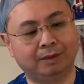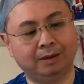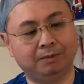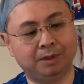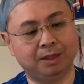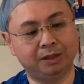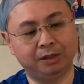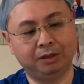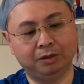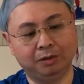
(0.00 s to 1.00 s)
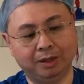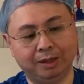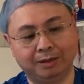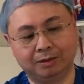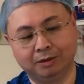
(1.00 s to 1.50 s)
the position is
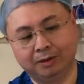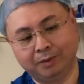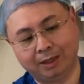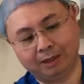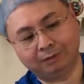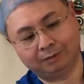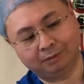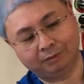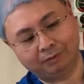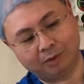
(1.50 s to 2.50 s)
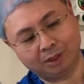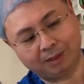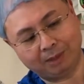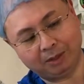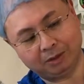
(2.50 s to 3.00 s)
needed. So there we are, 4
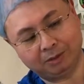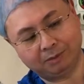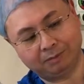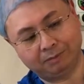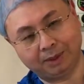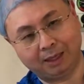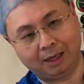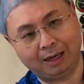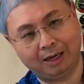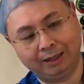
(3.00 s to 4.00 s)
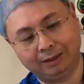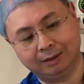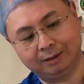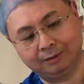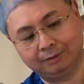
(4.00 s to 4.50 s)
centimeters behind
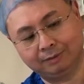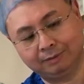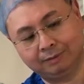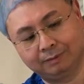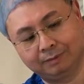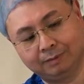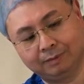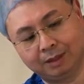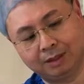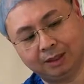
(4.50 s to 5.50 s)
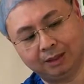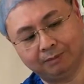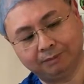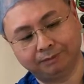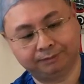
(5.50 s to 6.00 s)
the
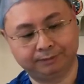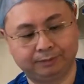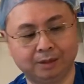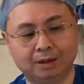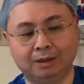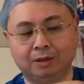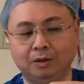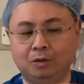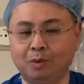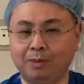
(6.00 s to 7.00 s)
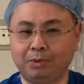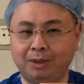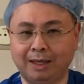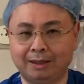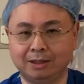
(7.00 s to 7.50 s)
seam. You don't want to put
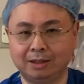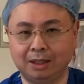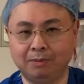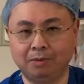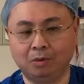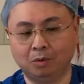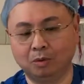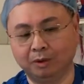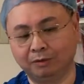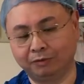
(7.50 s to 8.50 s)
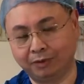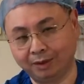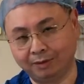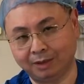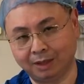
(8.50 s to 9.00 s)
it at the seam or in
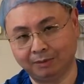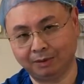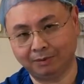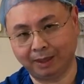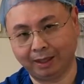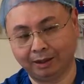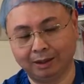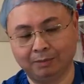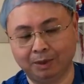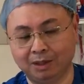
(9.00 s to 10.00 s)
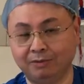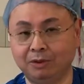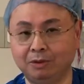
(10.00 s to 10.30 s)
front of the seam of the bag, because if you